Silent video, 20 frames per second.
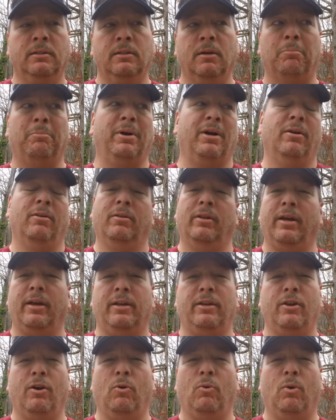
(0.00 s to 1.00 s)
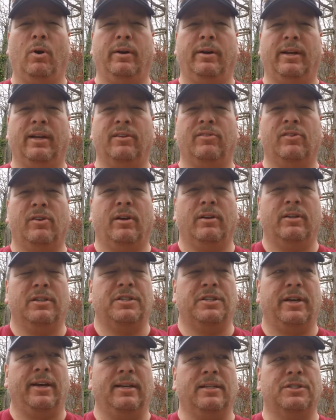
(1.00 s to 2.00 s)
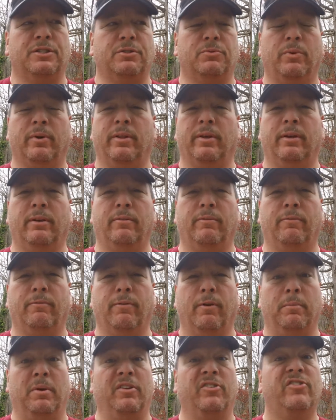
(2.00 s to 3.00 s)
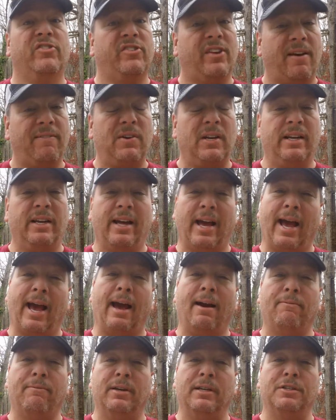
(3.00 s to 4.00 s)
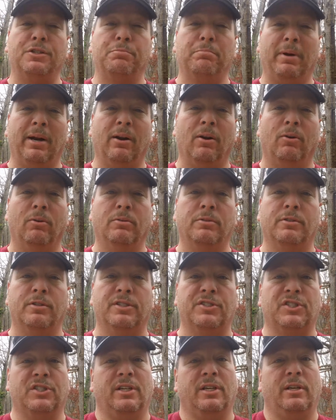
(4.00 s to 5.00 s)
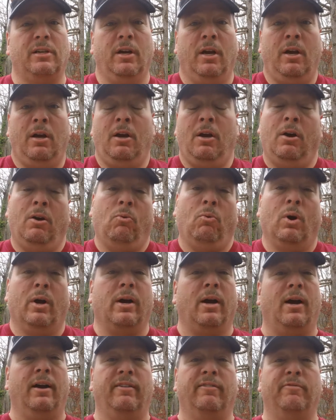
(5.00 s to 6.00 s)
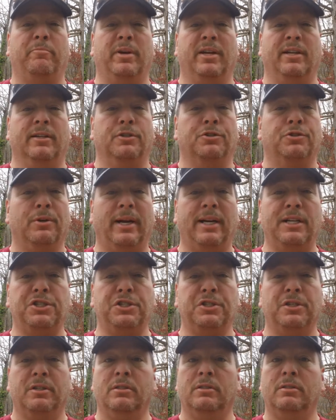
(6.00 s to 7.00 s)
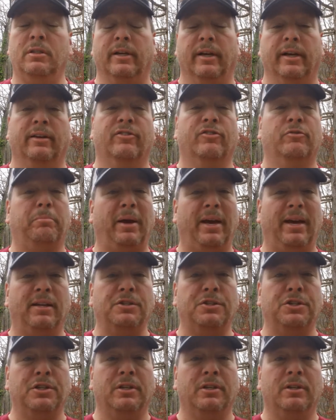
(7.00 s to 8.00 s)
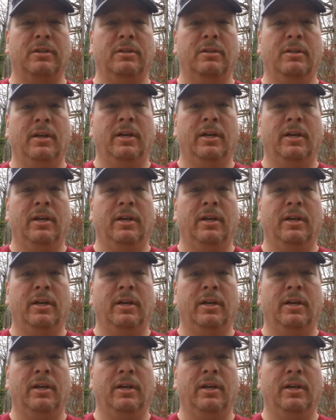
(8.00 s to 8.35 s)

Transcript: Apparently no one has done a test with it from a seven and a half inch barrel to see what kind of penetration, expansion.